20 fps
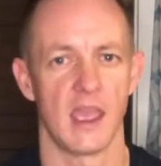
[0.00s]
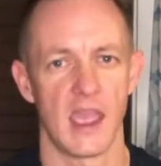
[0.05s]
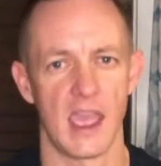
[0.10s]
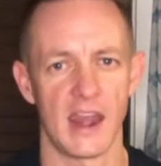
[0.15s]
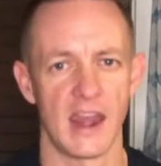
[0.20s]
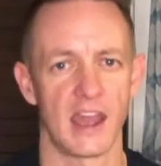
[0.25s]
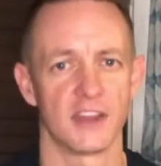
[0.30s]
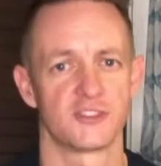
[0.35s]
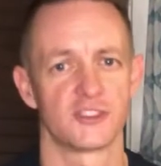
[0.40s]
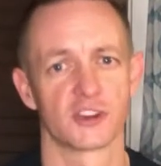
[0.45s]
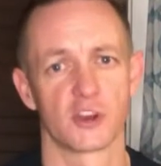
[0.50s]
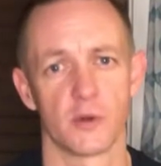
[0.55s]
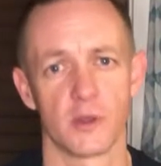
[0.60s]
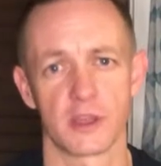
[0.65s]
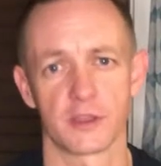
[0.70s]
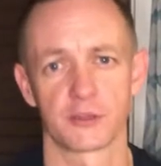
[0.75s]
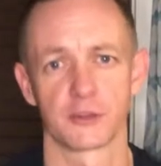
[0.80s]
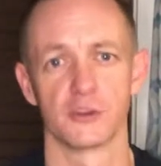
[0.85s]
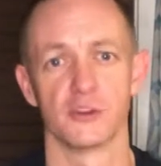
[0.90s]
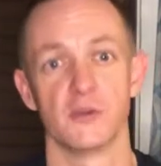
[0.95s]
And as you're
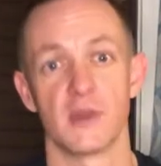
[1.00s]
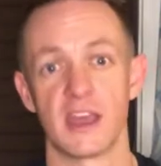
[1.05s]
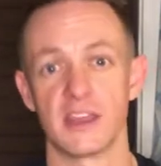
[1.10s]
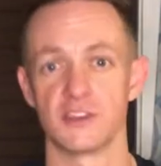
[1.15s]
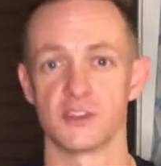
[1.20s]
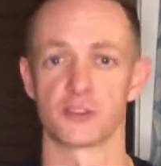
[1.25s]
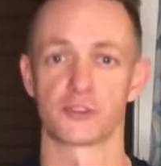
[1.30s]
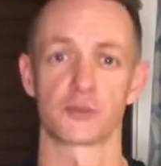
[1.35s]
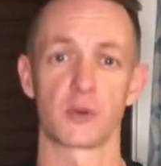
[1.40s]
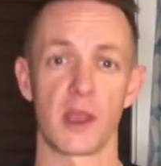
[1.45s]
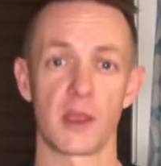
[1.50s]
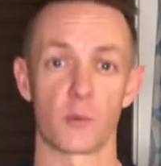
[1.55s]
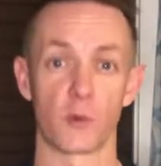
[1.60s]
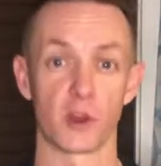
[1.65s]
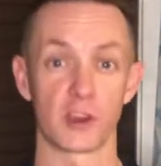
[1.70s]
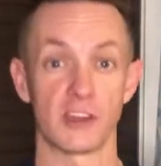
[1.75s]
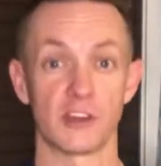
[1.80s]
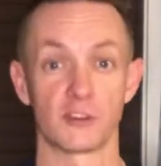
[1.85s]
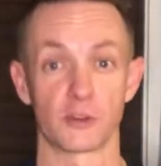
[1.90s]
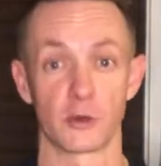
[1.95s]
going through and you're
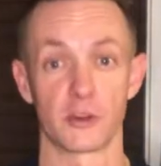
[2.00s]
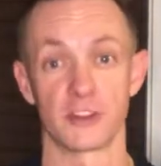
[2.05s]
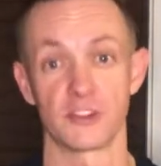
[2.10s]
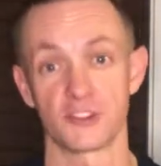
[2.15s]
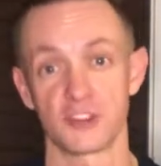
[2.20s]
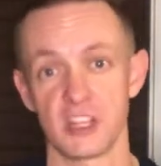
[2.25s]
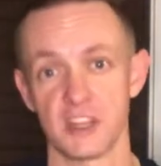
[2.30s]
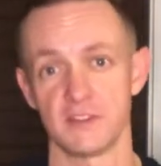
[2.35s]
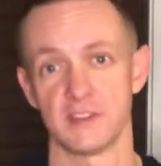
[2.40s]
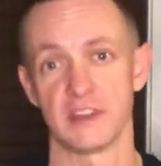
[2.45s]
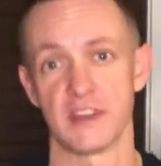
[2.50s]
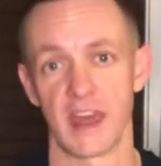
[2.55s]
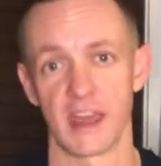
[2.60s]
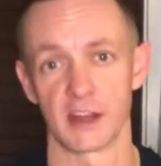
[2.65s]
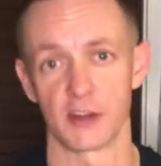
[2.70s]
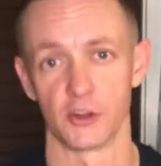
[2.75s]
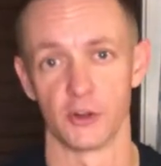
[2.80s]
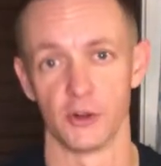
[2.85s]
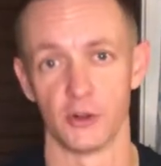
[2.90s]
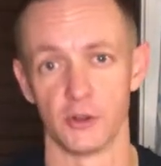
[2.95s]
working toward achieving
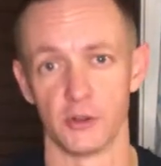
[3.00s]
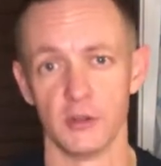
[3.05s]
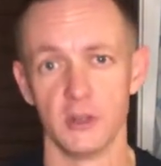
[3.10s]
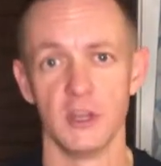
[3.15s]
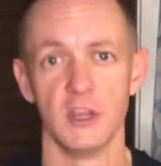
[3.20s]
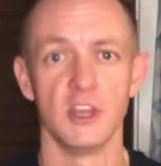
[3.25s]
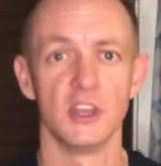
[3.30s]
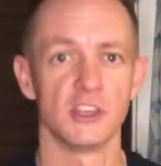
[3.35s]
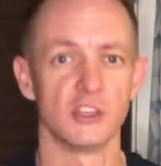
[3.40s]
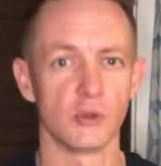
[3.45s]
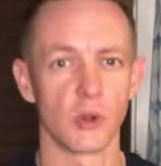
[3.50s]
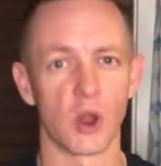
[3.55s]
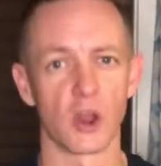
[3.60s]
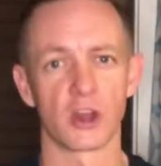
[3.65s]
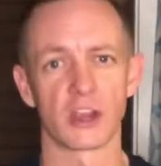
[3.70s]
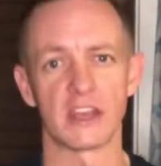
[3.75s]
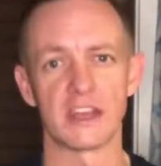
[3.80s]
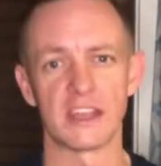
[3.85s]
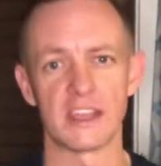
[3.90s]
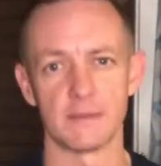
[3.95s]
that goal, you
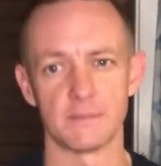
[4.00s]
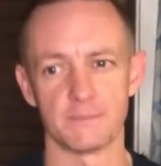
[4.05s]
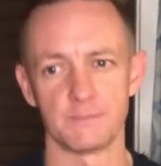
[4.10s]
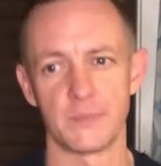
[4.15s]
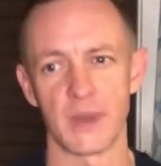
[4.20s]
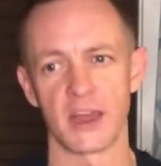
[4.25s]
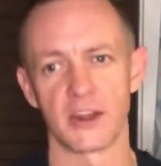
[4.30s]
are going to get